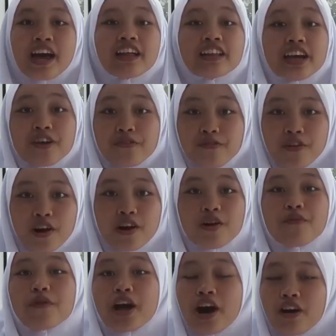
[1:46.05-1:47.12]
Therefore,
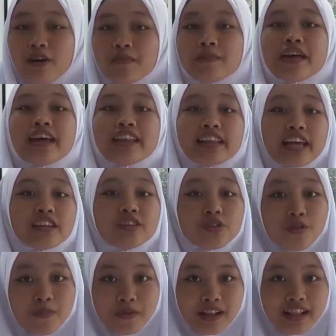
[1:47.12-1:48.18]
we hope that
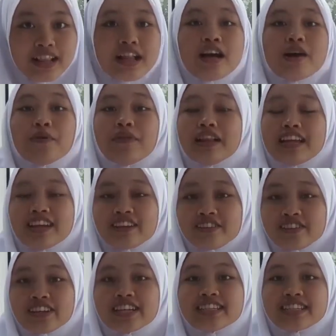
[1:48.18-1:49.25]
Noodle will
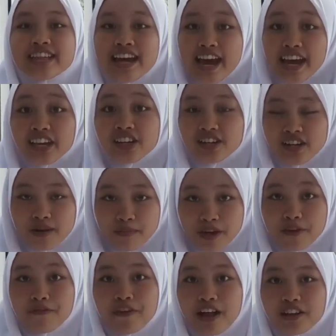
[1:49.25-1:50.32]
increase the
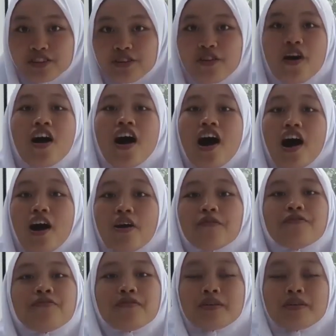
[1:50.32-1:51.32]
economic value of